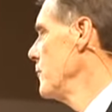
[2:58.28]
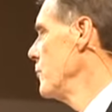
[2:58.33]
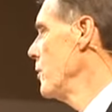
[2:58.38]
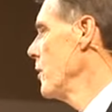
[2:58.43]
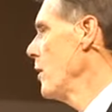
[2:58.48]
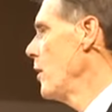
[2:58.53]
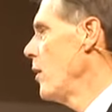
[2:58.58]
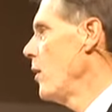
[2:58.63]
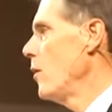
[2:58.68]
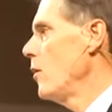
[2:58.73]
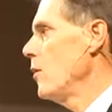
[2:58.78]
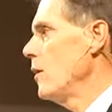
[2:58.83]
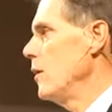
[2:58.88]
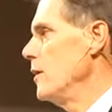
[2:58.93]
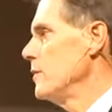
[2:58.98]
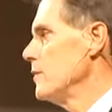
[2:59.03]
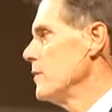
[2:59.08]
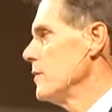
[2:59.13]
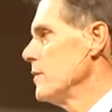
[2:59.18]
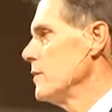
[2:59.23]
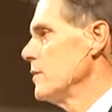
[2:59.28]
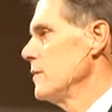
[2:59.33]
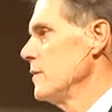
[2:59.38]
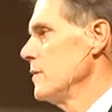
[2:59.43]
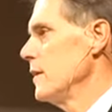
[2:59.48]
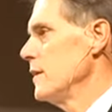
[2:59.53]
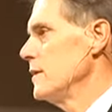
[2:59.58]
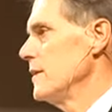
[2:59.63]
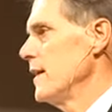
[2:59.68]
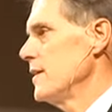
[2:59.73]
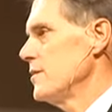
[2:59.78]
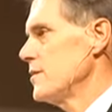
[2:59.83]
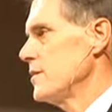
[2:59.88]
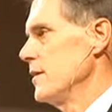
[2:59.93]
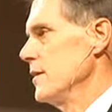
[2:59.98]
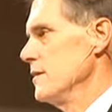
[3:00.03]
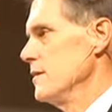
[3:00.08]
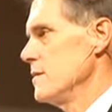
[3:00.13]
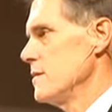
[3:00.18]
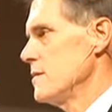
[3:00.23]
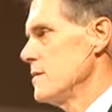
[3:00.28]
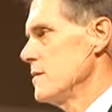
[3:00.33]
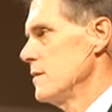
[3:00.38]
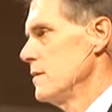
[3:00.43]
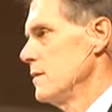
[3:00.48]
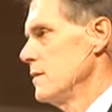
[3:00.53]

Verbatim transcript: We're all under a death sentence.